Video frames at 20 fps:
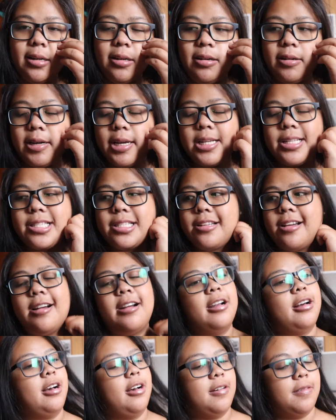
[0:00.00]
a great
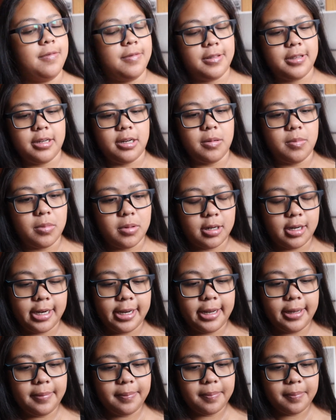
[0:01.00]
start off to the
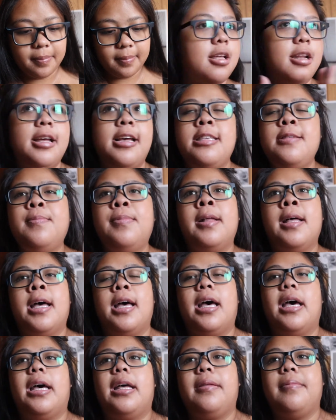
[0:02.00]
morning. Today's
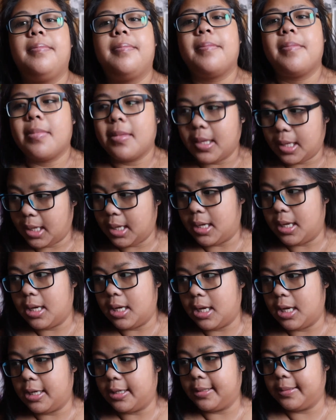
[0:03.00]
plan
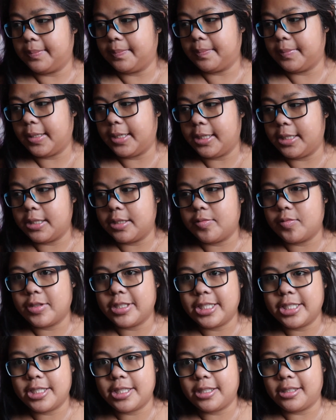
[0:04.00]
is
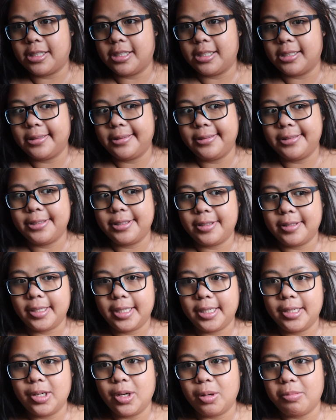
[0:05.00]
for sure
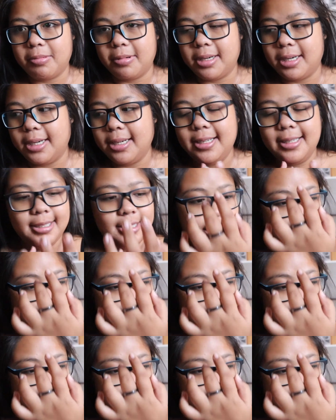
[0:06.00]
doing homework,